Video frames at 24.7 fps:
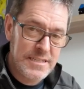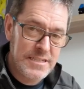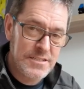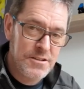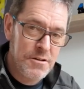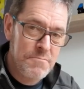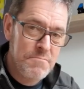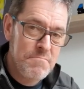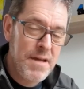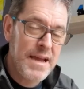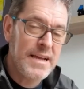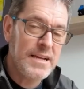So
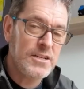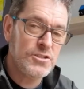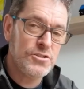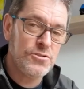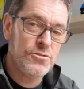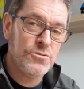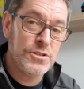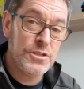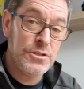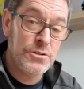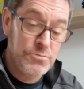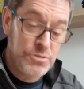make
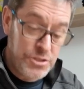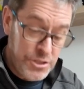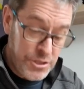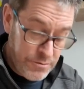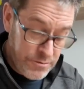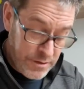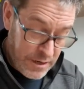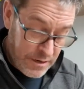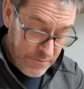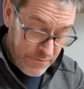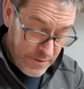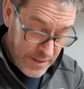sure you tune
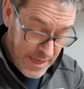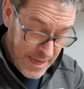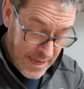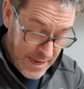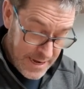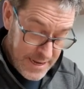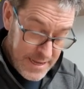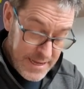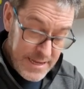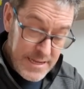in for that.